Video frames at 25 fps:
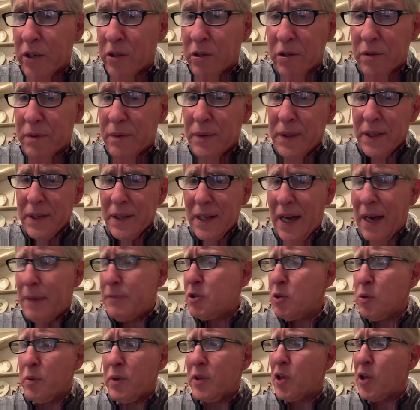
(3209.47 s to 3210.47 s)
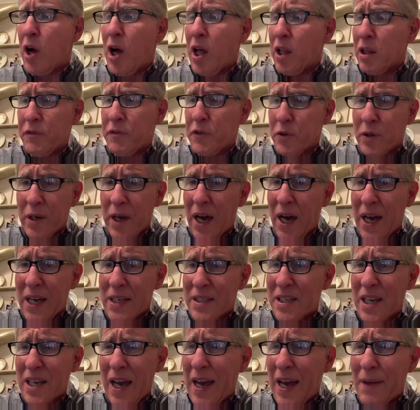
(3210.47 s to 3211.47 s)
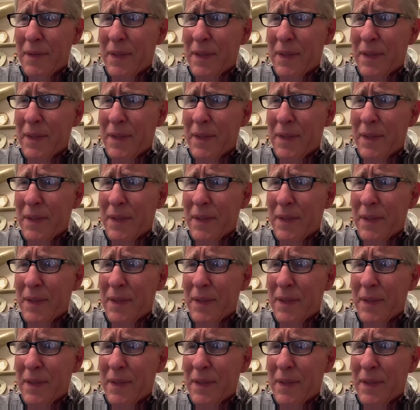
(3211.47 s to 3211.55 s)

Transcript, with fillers: or I'm doing with all of you guys.